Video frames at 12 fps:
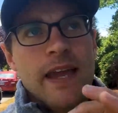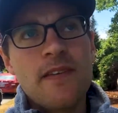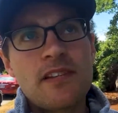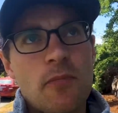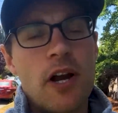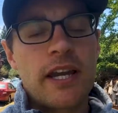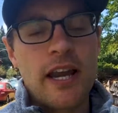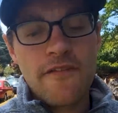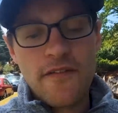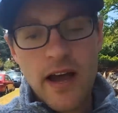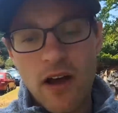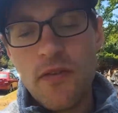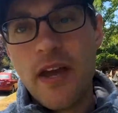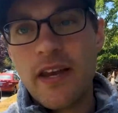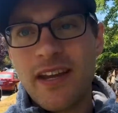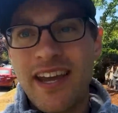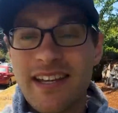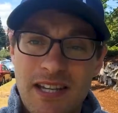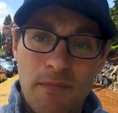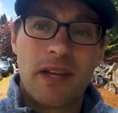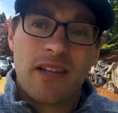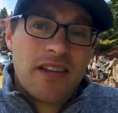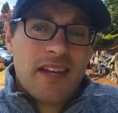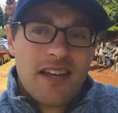in this market I found that
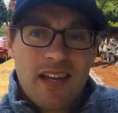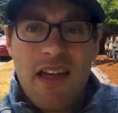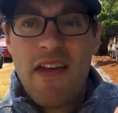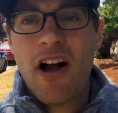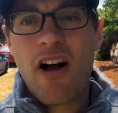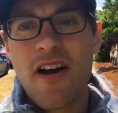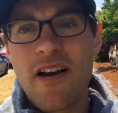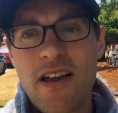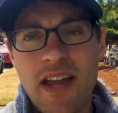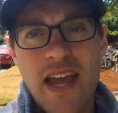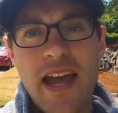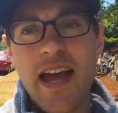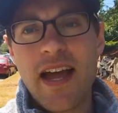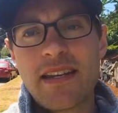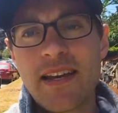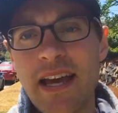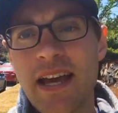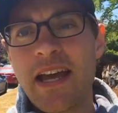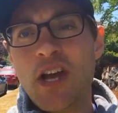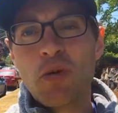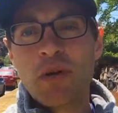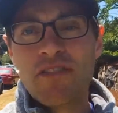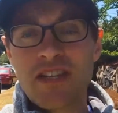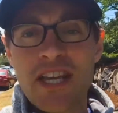typically they are and
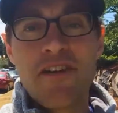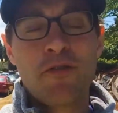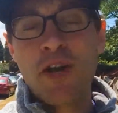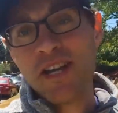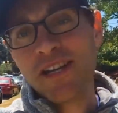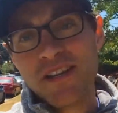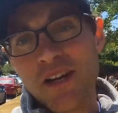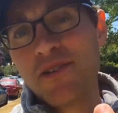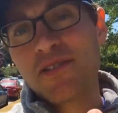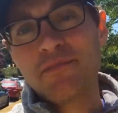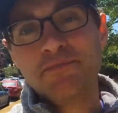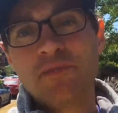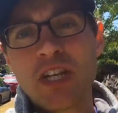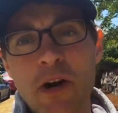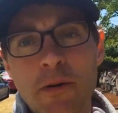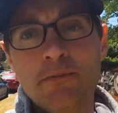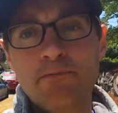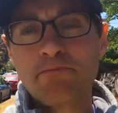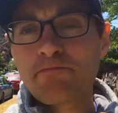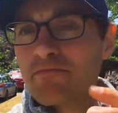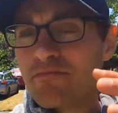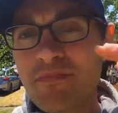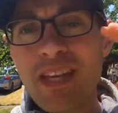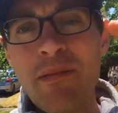we just have run into those. So
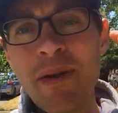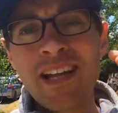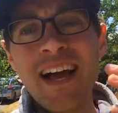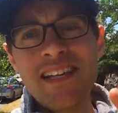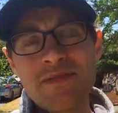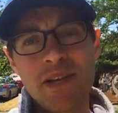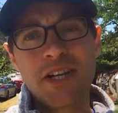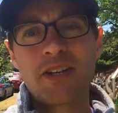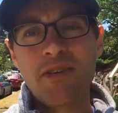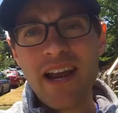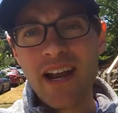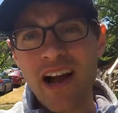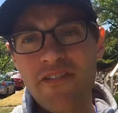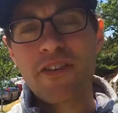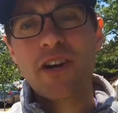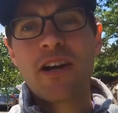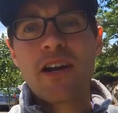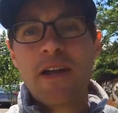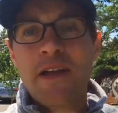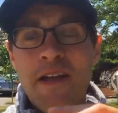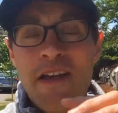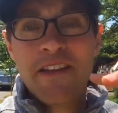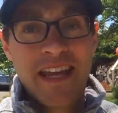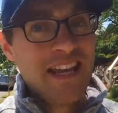my clients made a great offer.
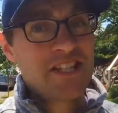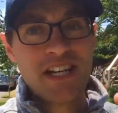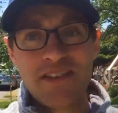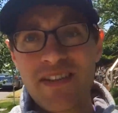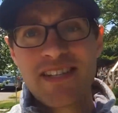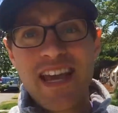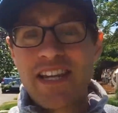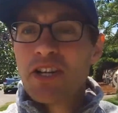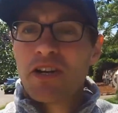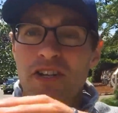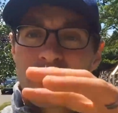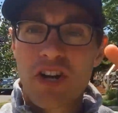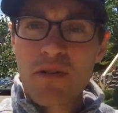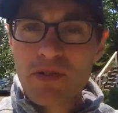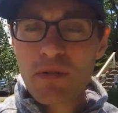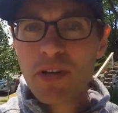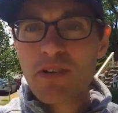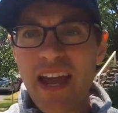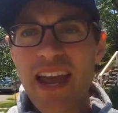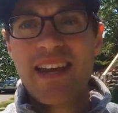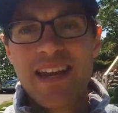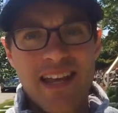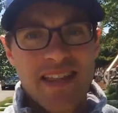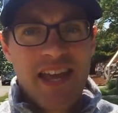The agent even said, you know, your terms were
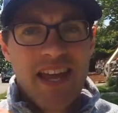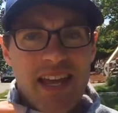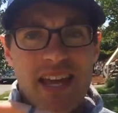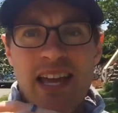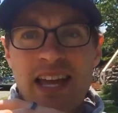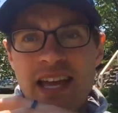great. They